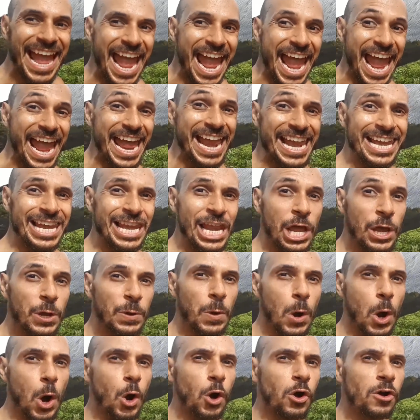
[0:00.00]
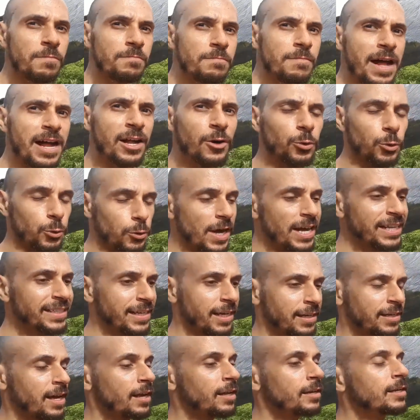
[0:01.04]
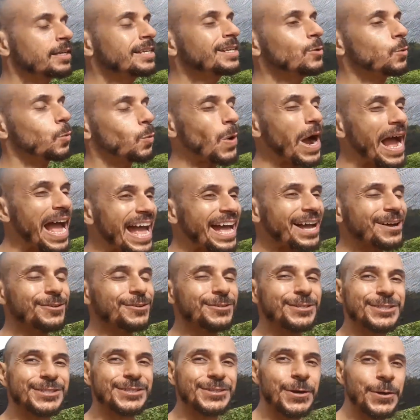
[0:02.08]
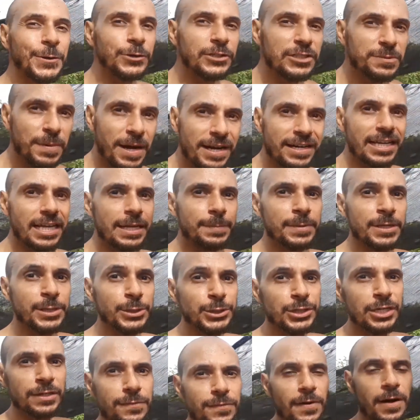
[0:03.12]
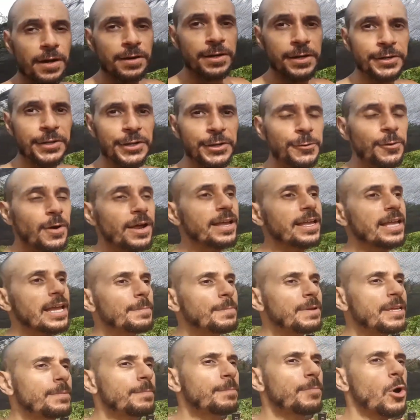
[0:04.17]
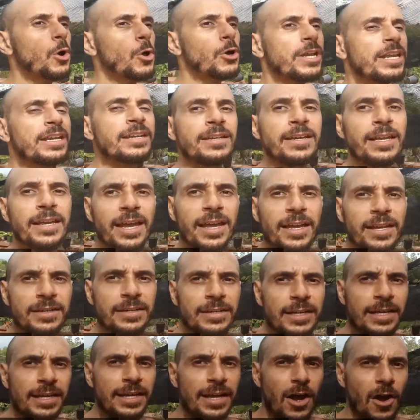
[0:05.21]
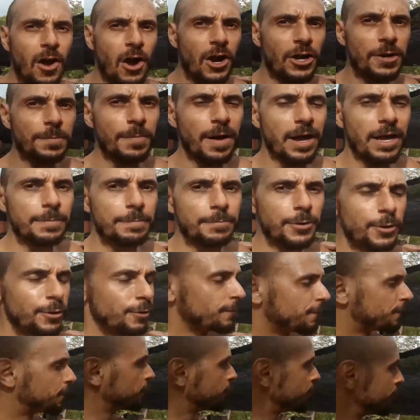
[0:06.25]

Hello, all my radically wild souls. My name is Jivan, and here I am in Borinquen on my beautiful